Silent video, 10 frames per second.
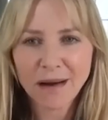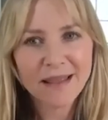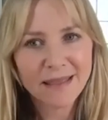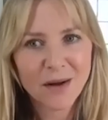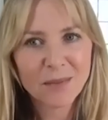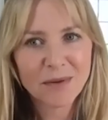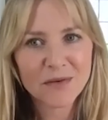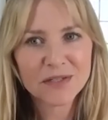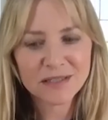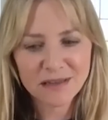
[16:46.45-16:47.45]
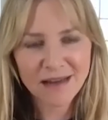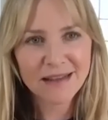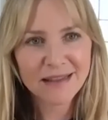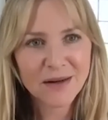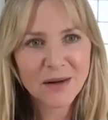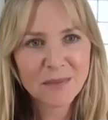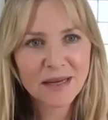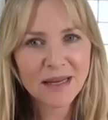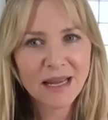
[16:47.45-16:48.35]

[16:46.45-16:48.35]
in therapy versus not in therapy.